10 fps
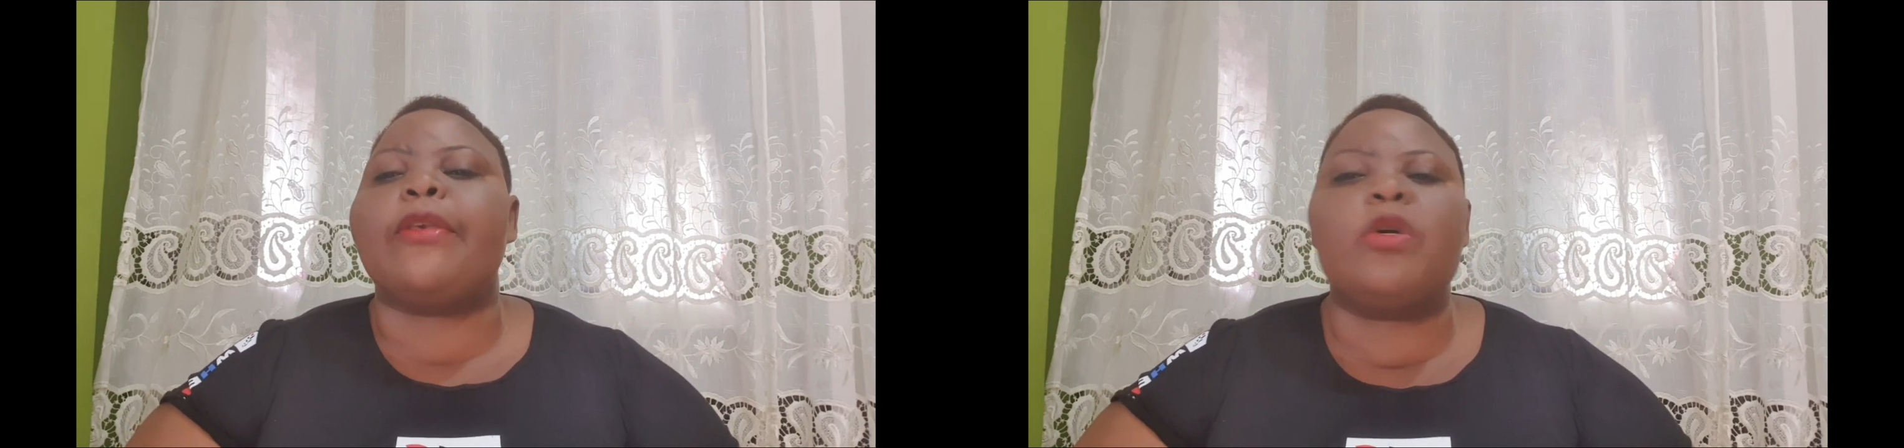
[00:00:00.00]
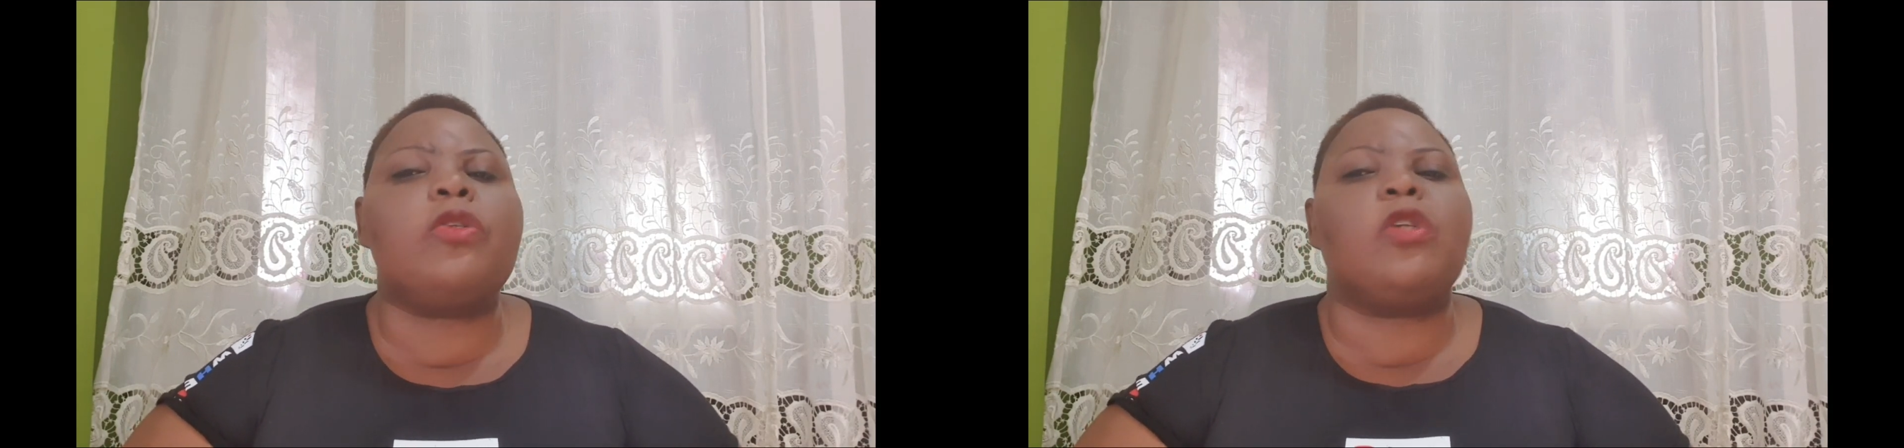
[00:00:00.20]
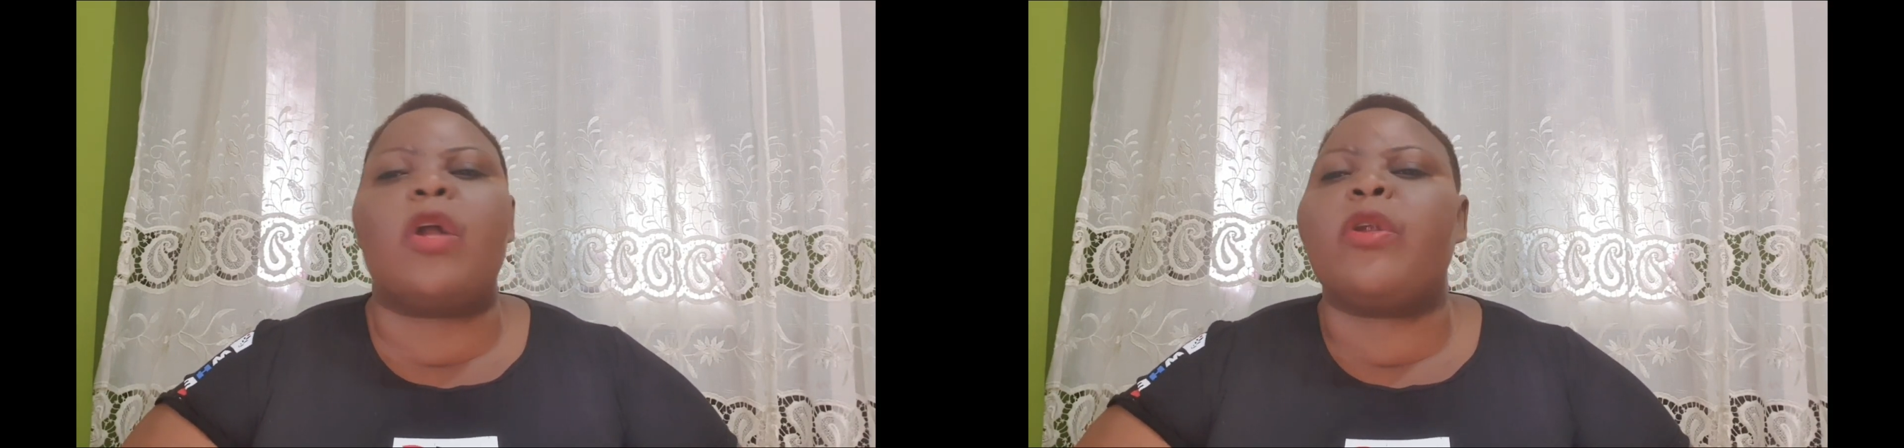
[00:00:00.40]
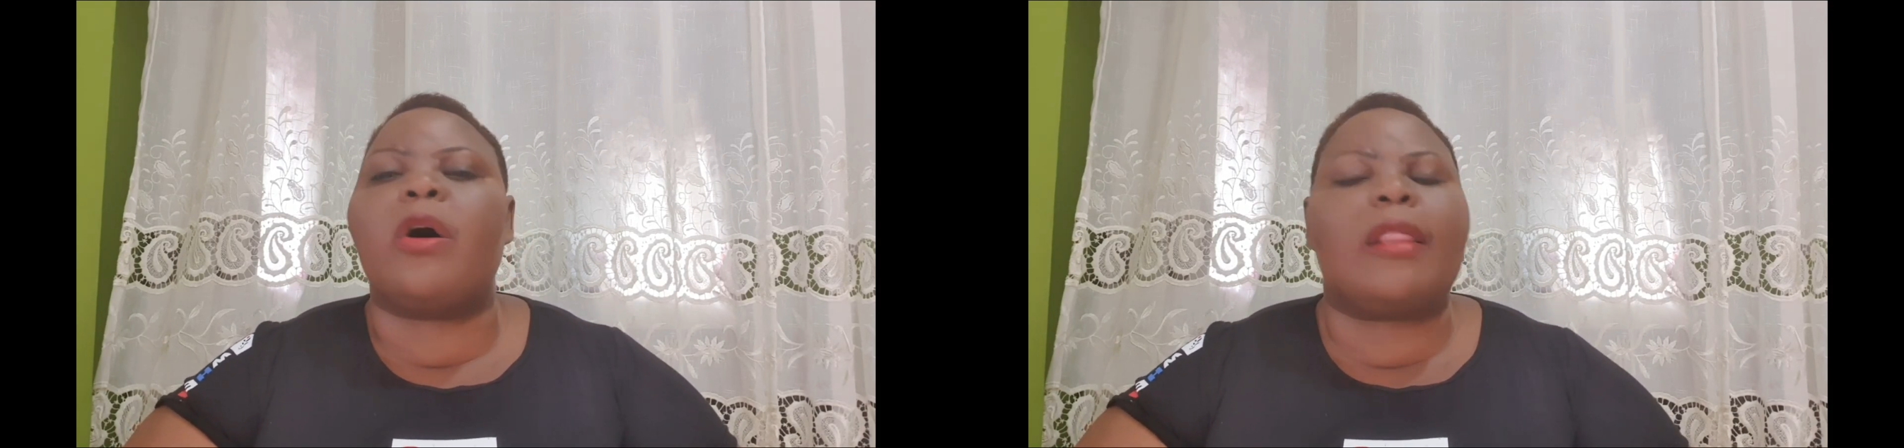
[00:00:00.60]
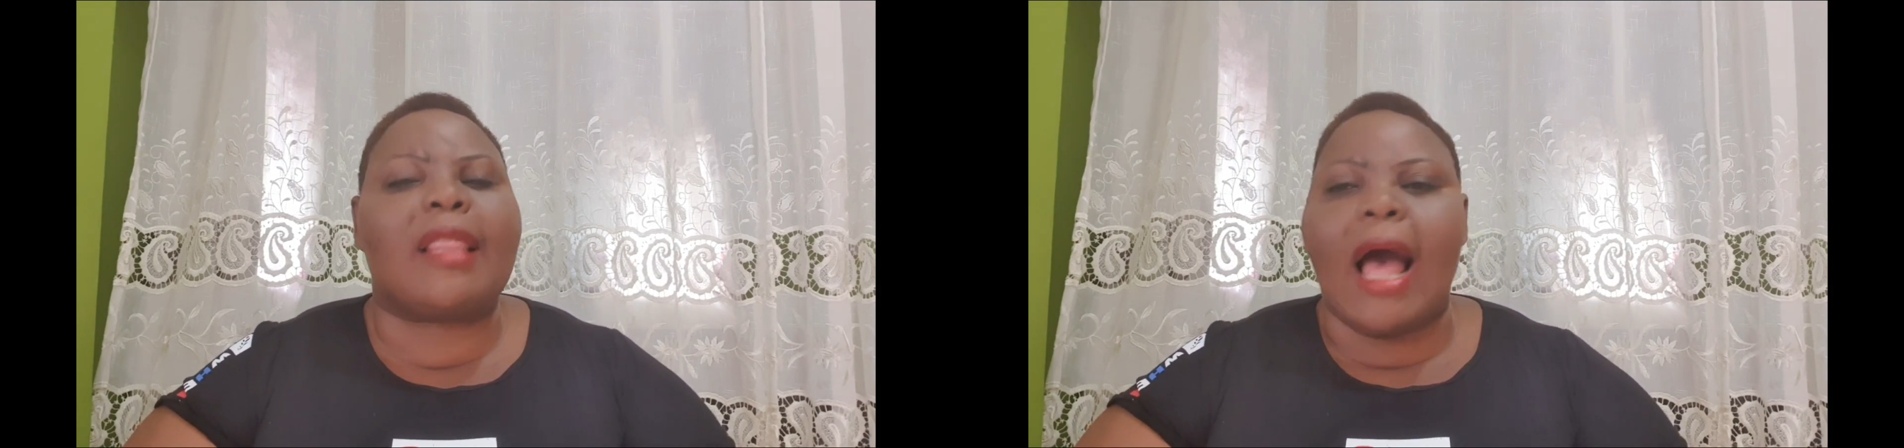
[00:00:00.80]
You don't
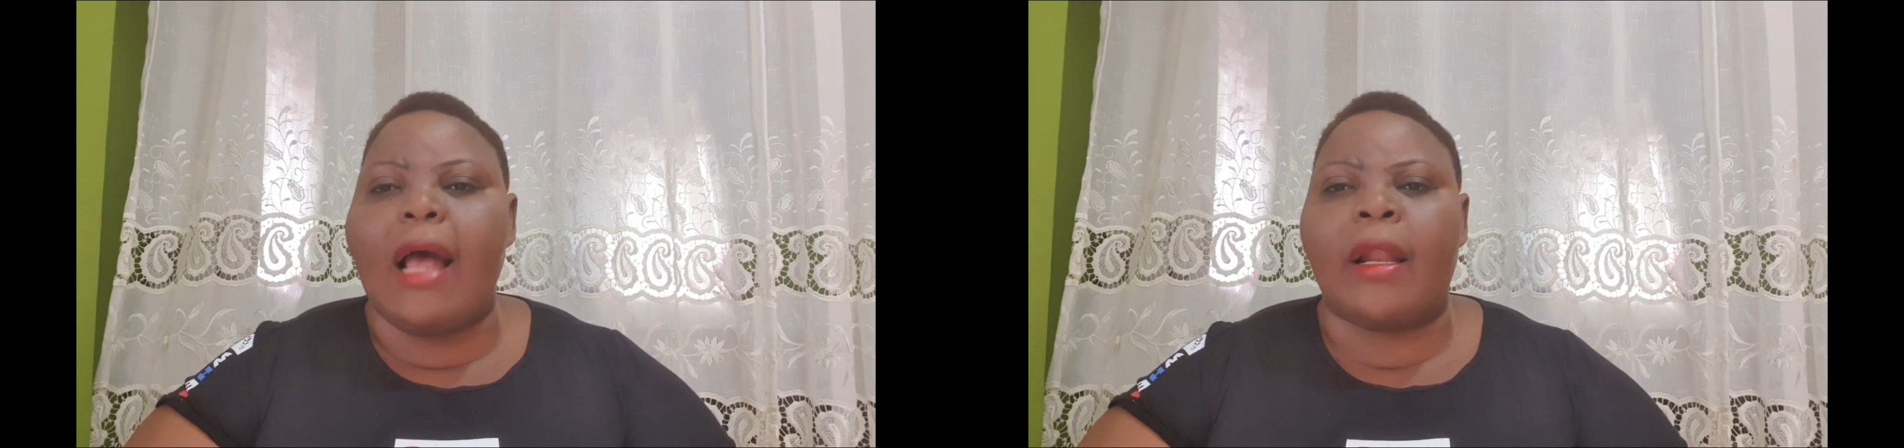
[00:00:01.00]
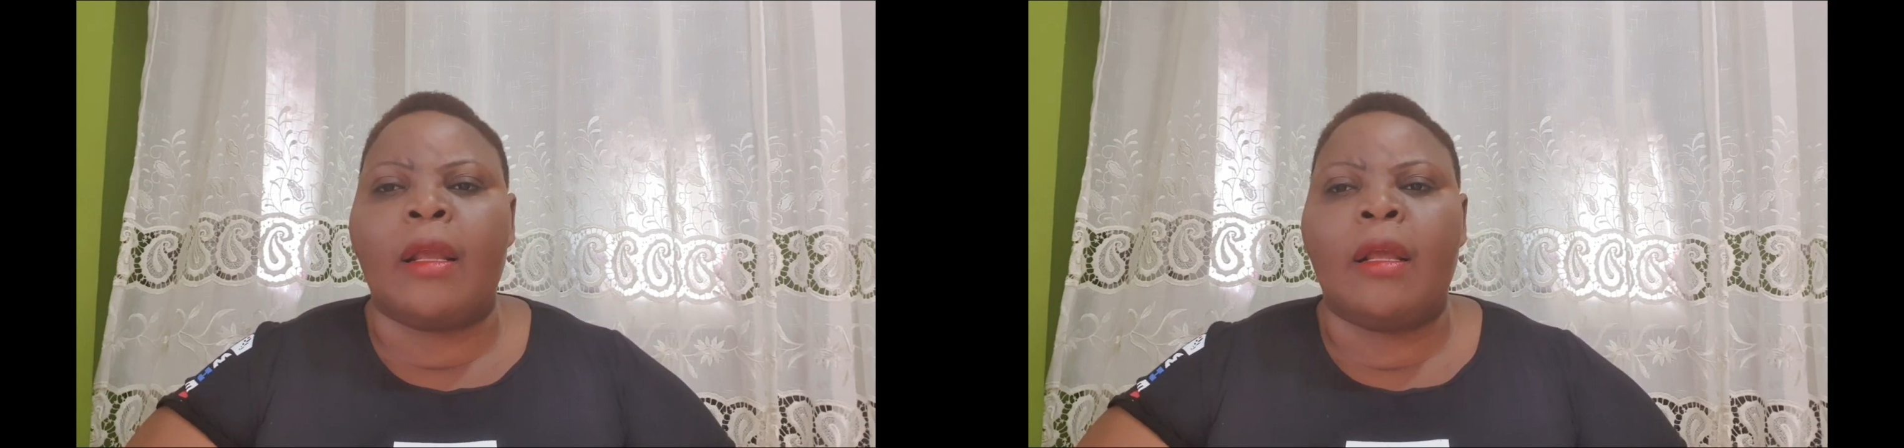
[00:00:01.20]
know that.